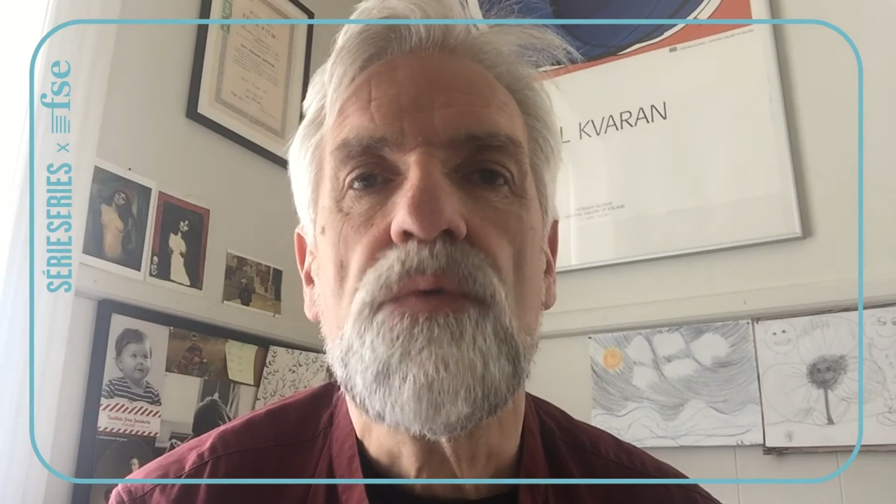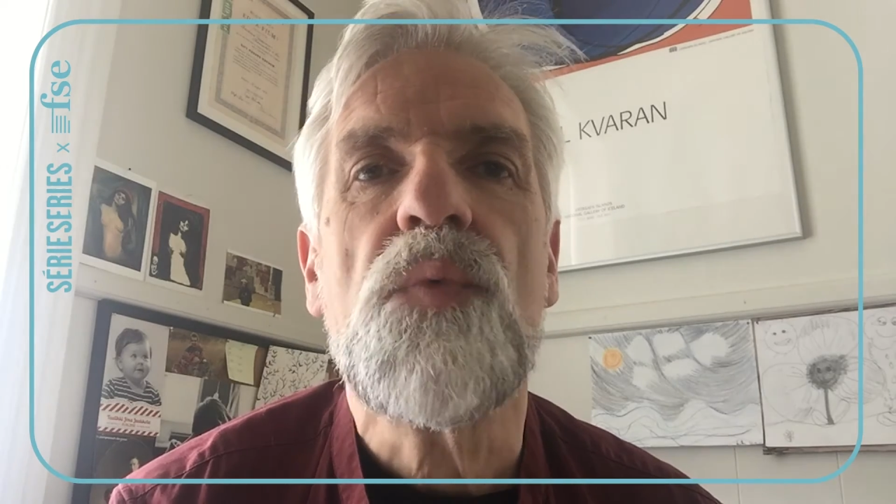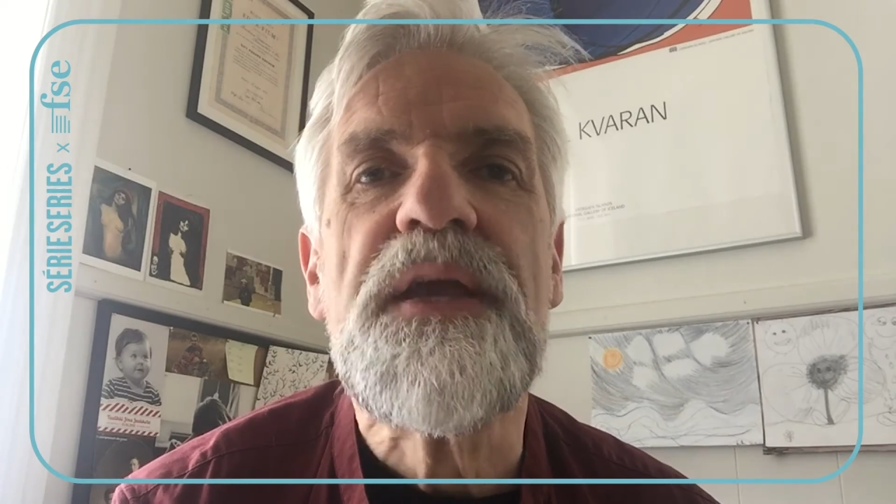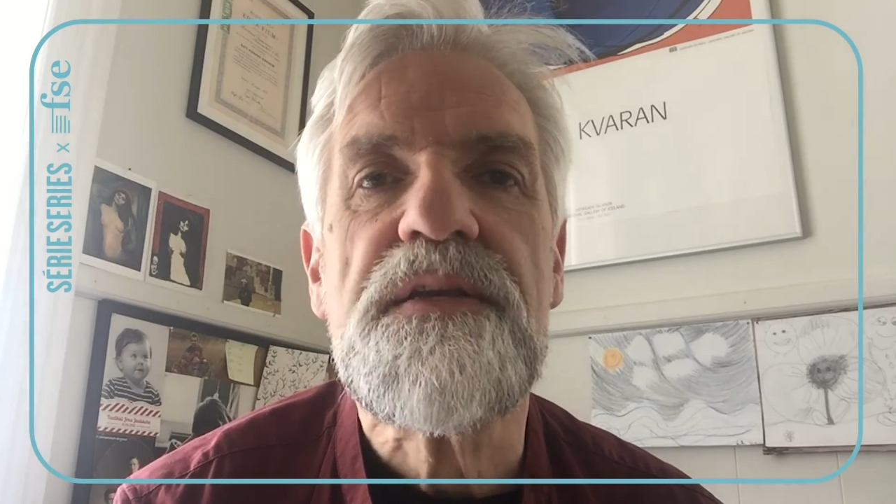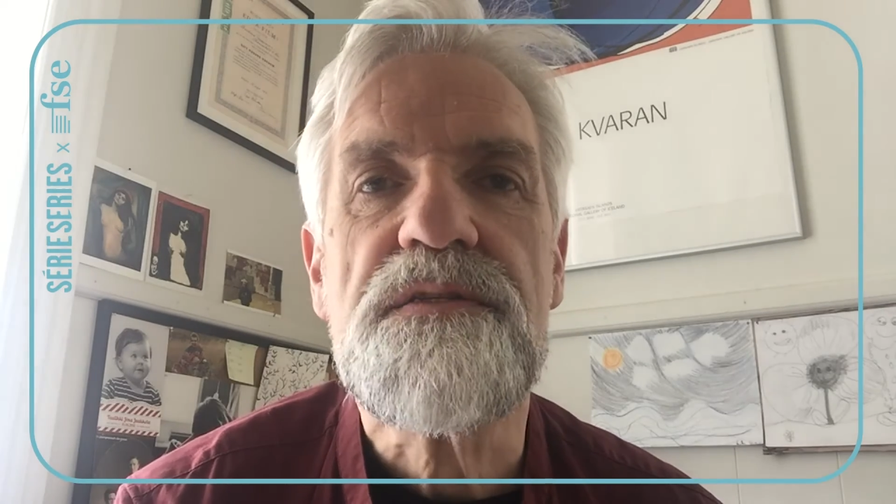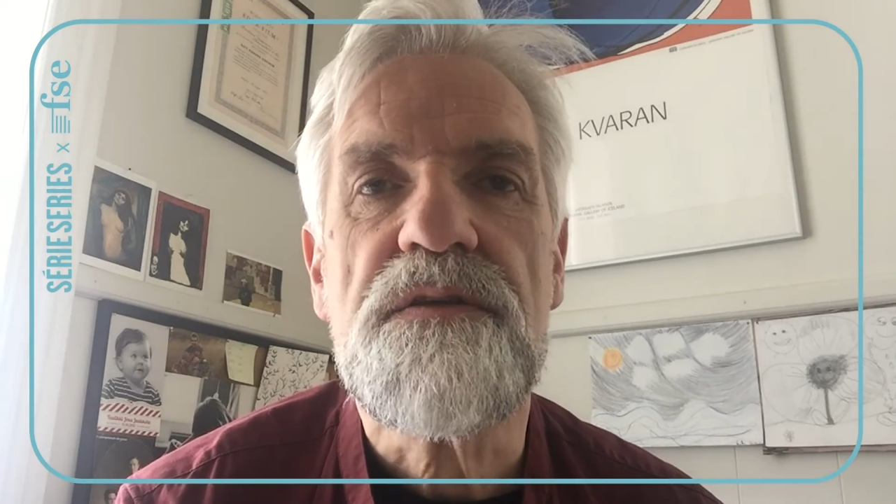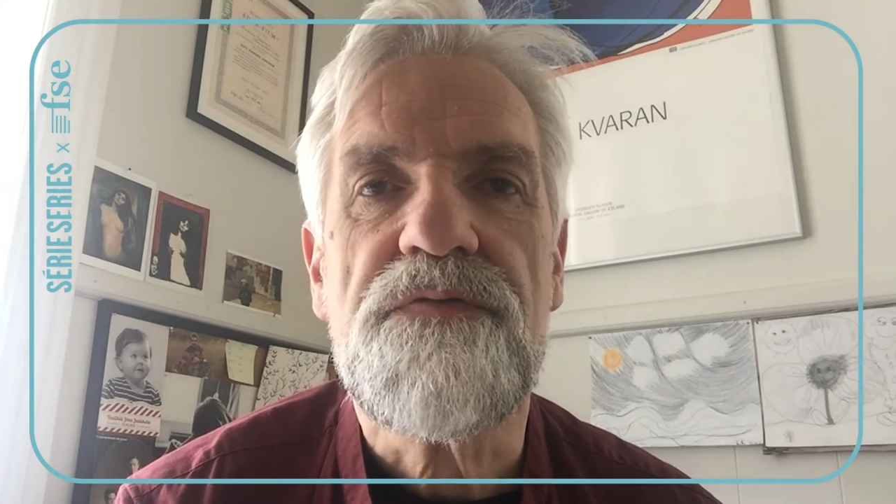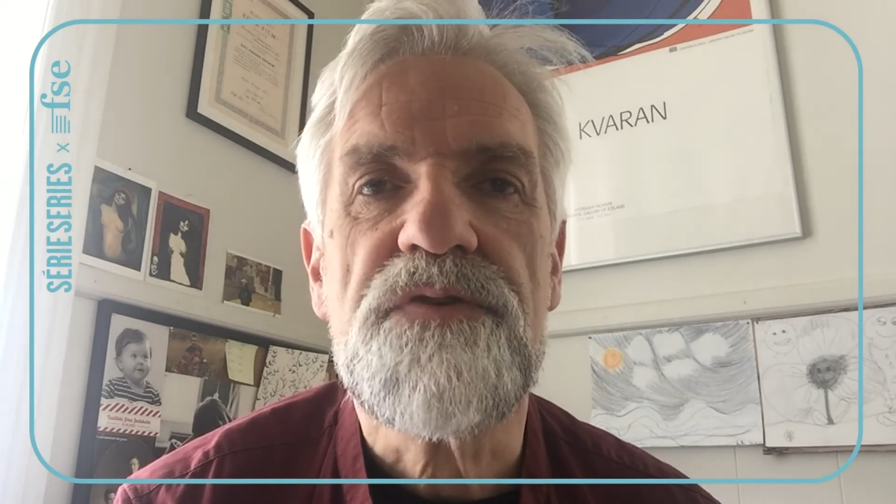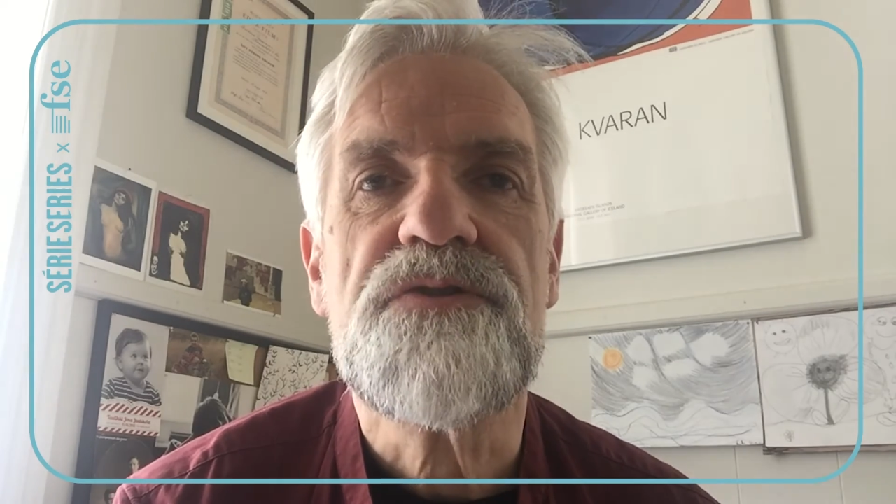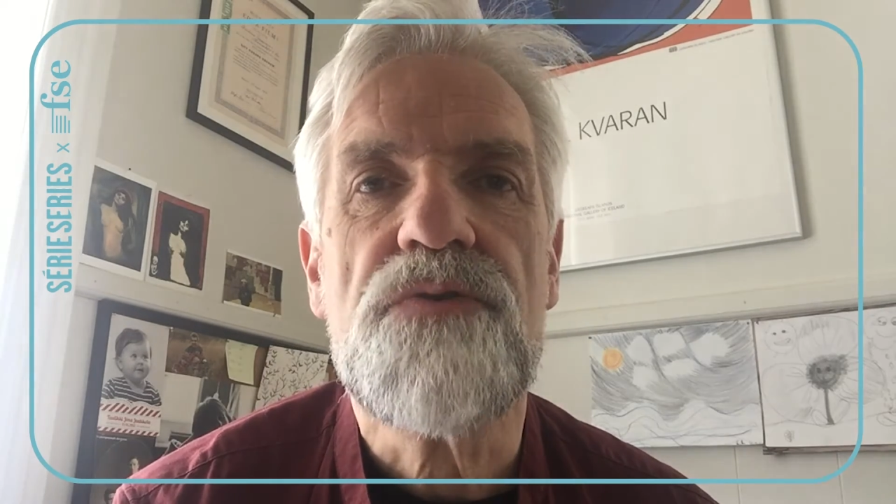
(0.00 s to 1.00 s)
wings of
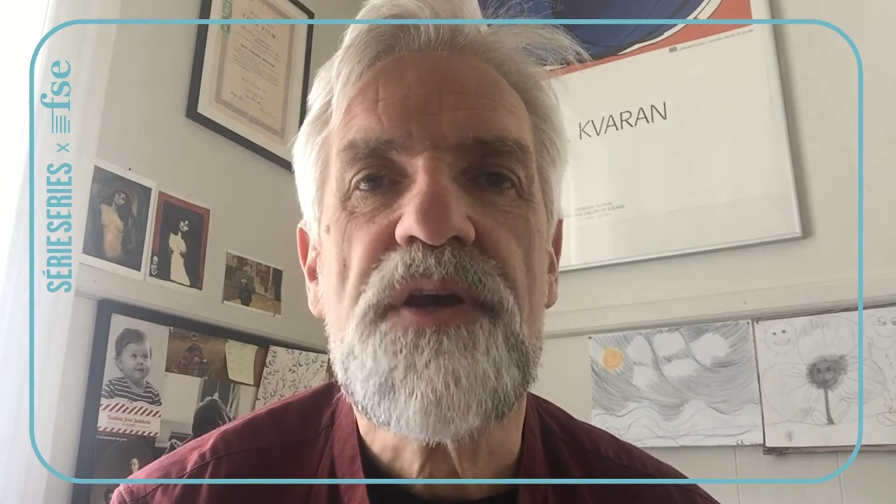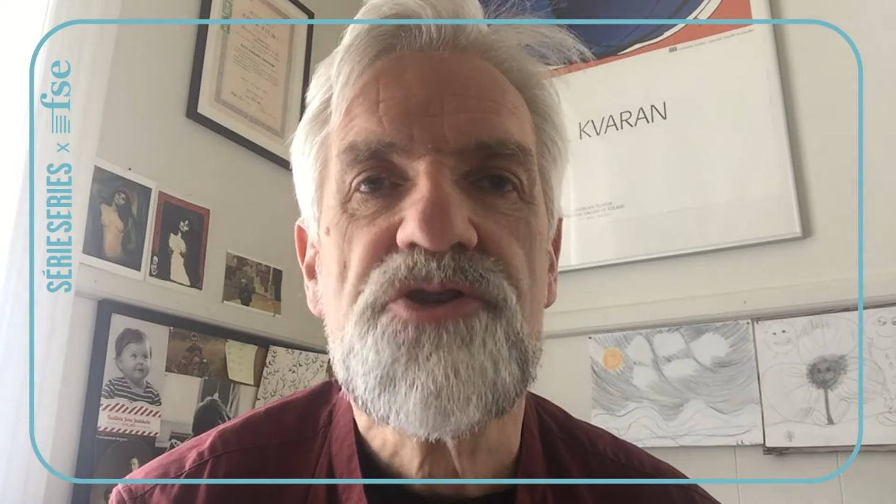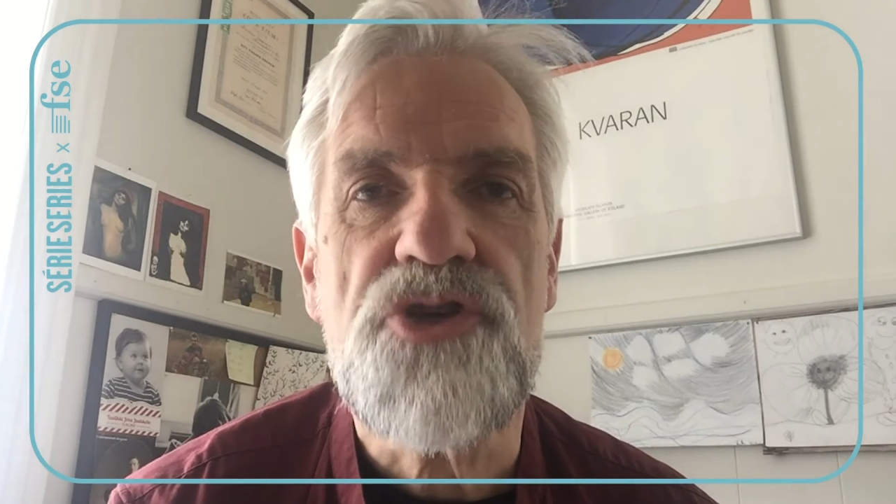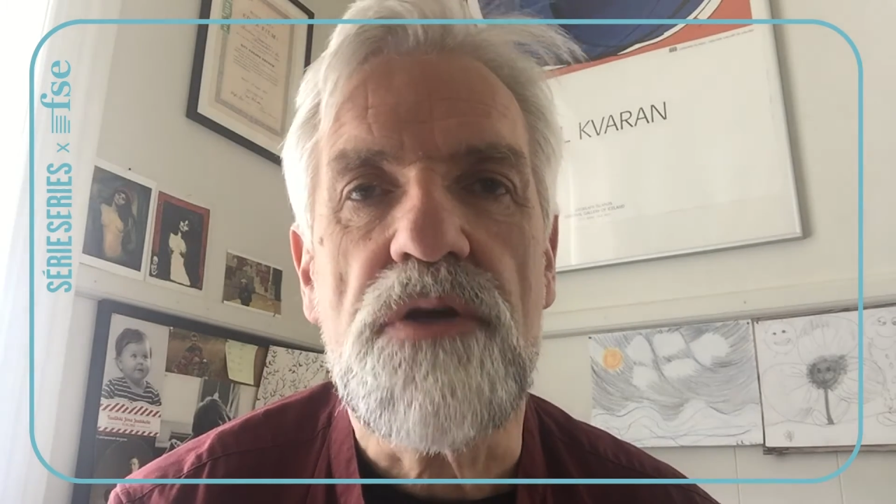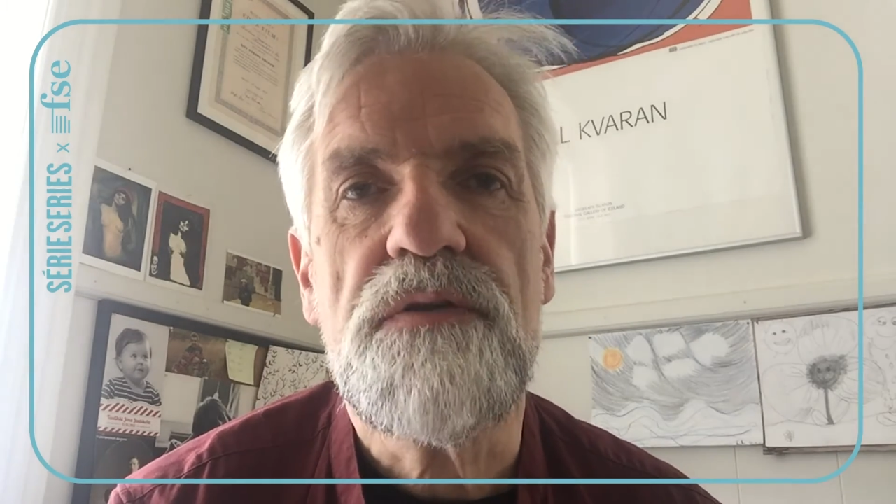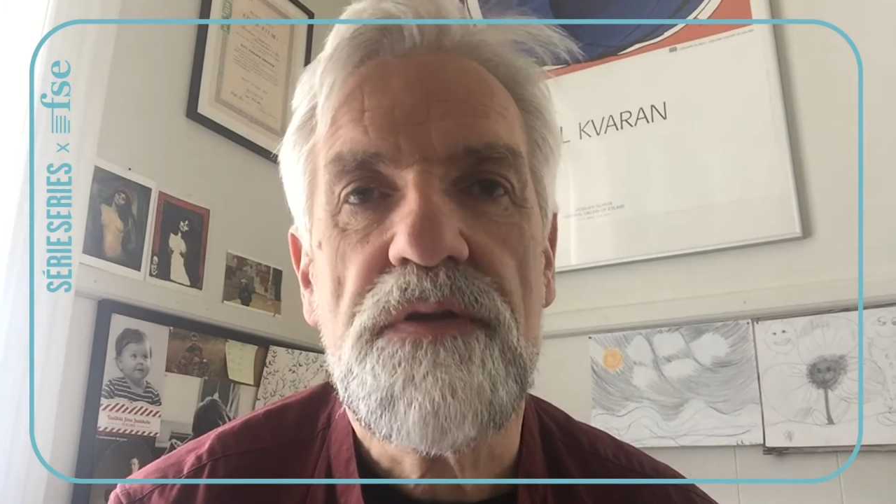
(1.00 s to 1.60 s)
frustration,